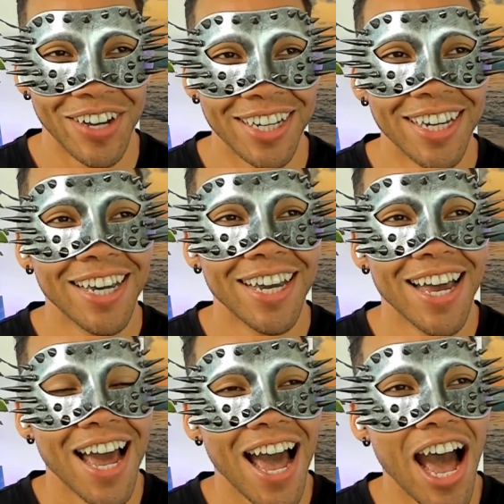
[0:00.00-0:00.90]
Okay.
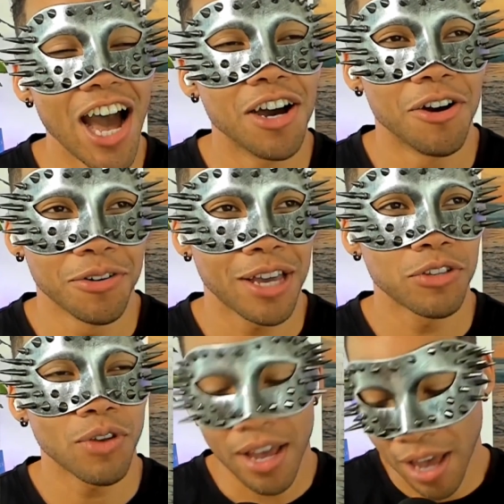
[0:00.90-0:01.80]
Okay,
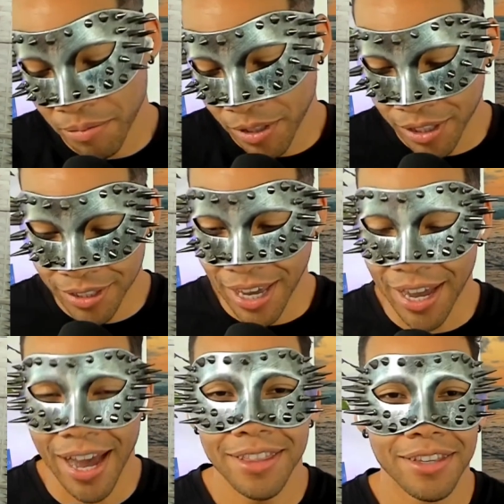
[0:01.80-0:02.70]
so yeah,
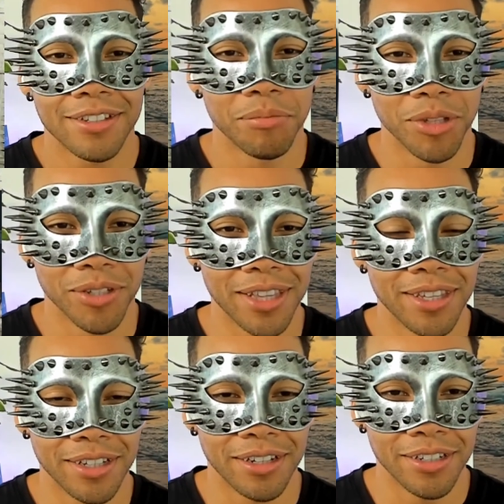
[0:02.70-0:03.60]
I think similarly. I
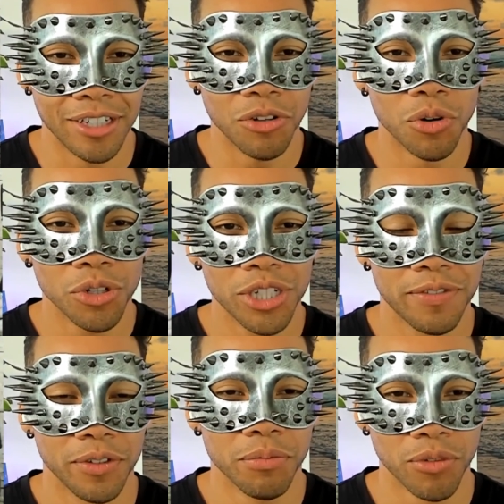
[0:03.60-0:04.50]
think an orgy
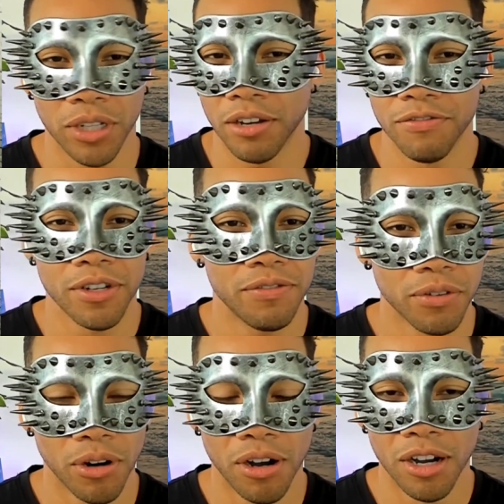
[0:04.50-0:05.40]
feels more like a free
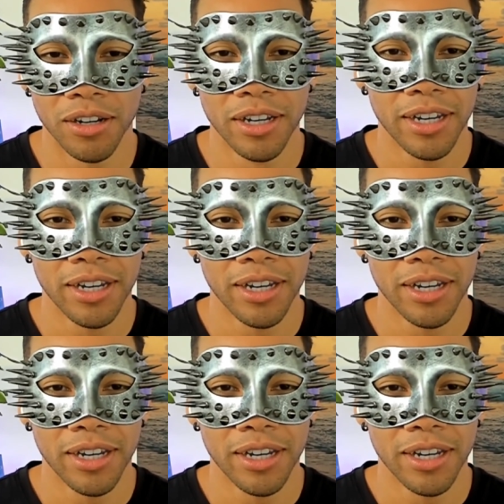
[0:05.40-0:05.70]
for all.